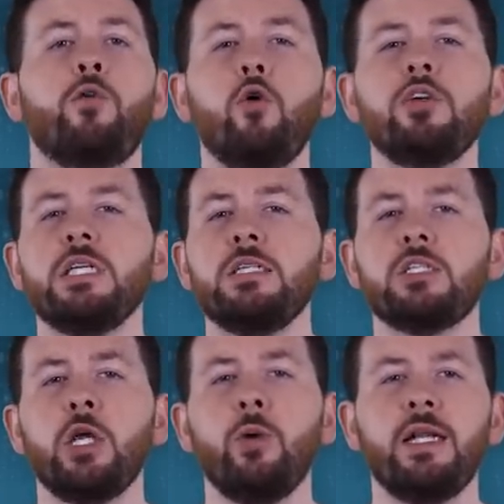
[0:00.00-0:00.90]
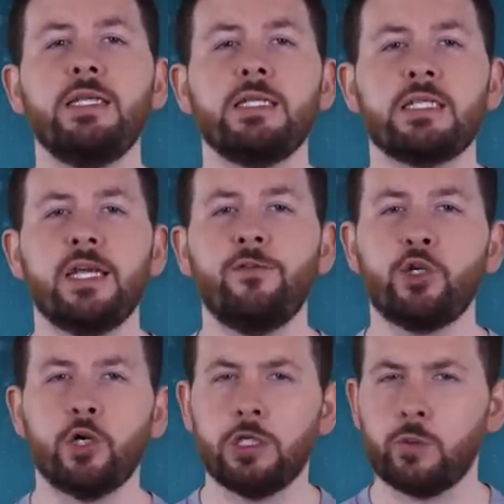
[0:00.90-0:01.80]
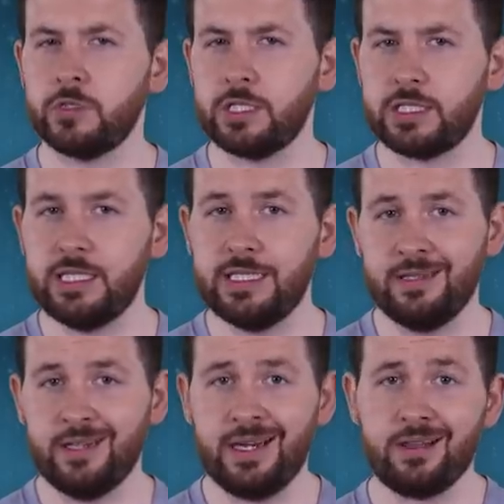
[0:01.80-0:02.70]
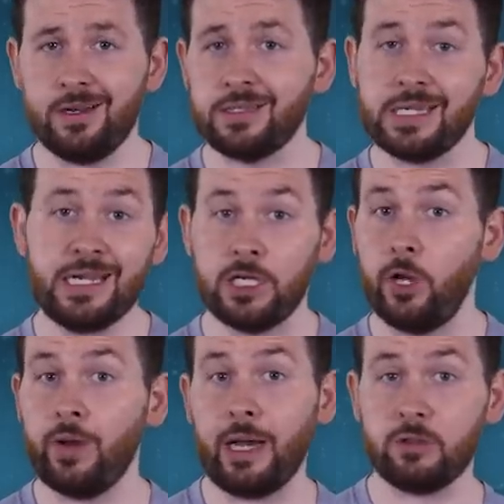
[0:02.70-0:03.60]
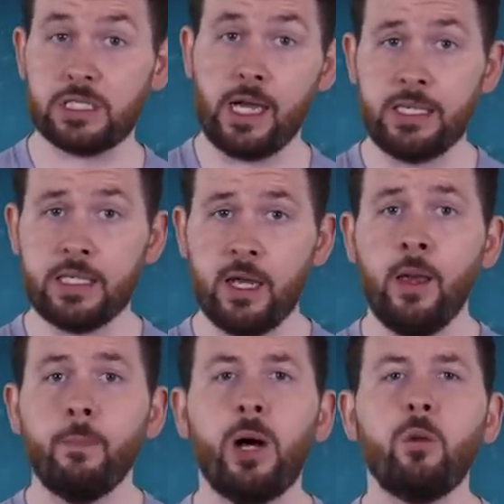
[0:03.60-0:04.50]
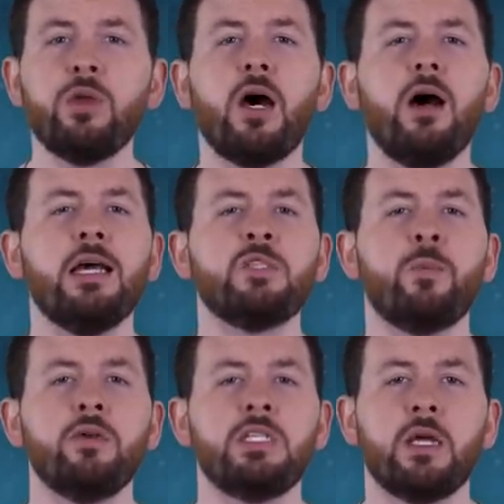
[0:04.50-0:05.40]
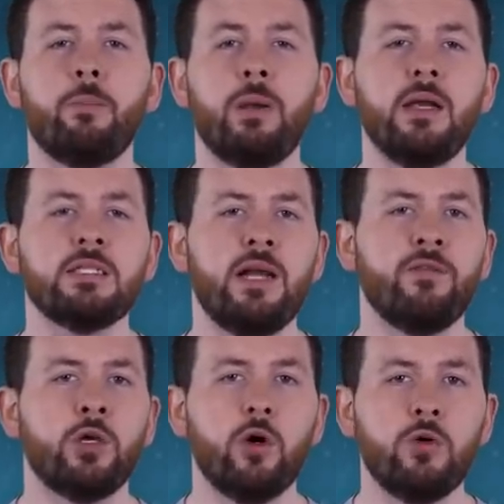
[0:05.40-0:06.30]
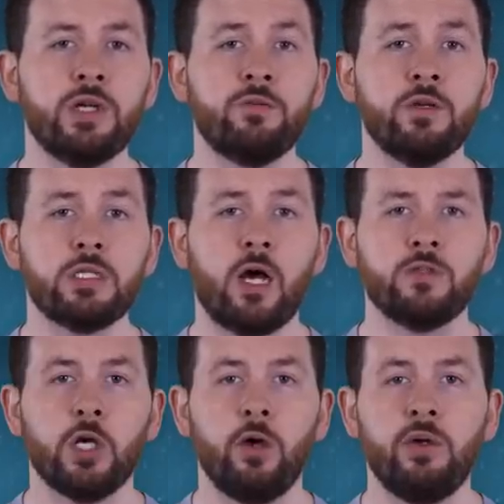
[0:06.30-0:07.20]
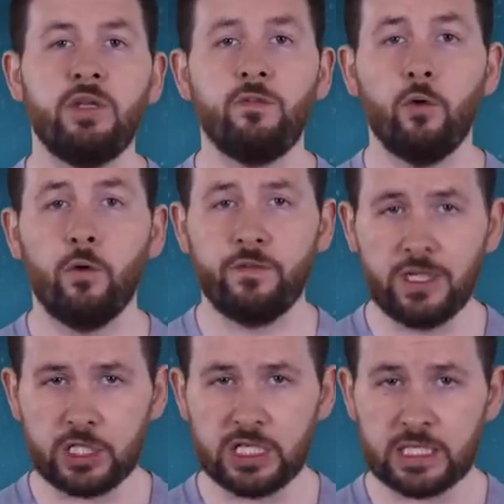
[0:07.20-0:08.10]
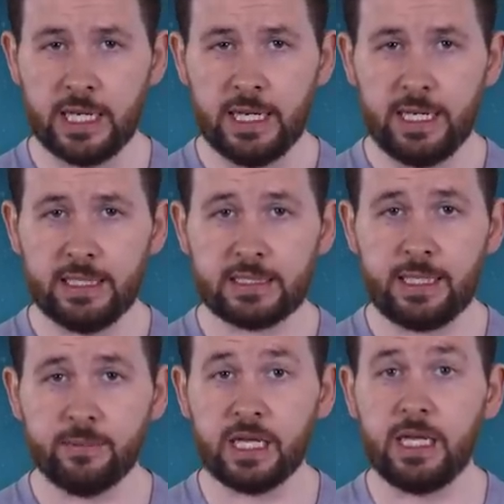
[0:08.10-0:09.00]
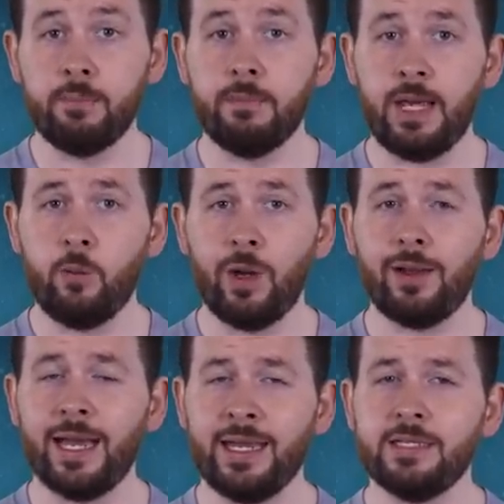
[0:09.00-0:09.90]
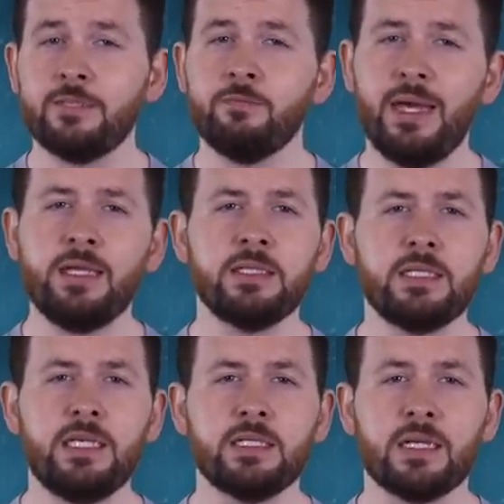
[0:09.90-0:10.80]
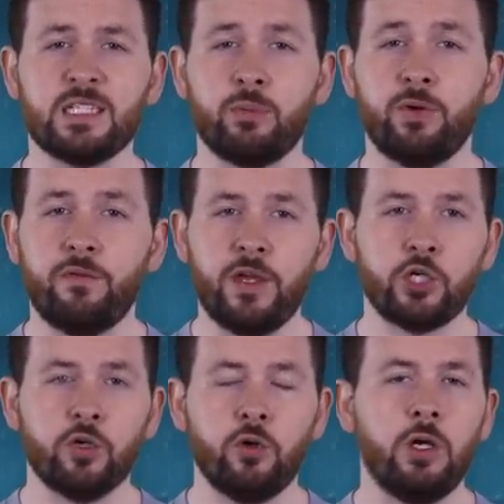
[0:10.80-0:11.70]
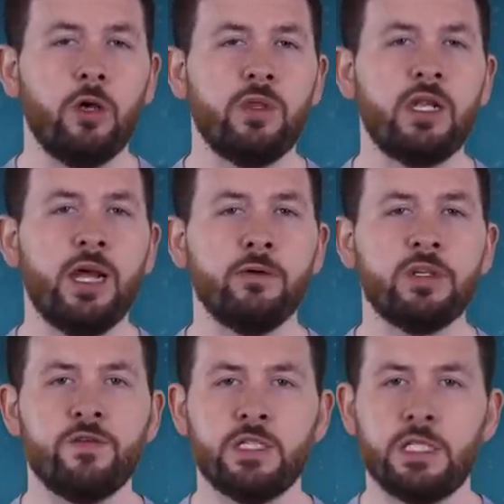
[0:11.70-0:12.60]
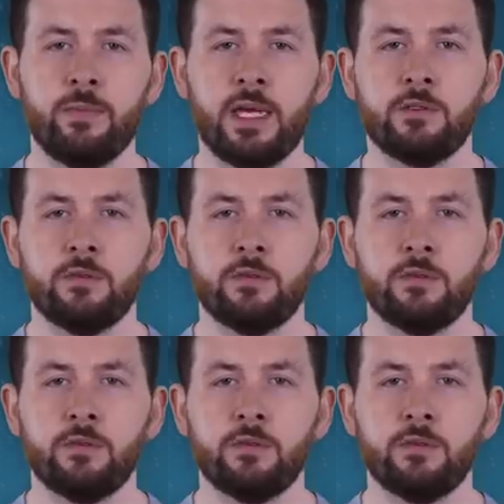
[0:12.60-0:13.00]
course, it's too early to say if Schuurs will succeed in the Netherlands, let alone outside, but with Ajax boasting a +11 goal difference after only 4 fixtures, it seems that he may well end his maiden season as a professional with an Eredivisie medal.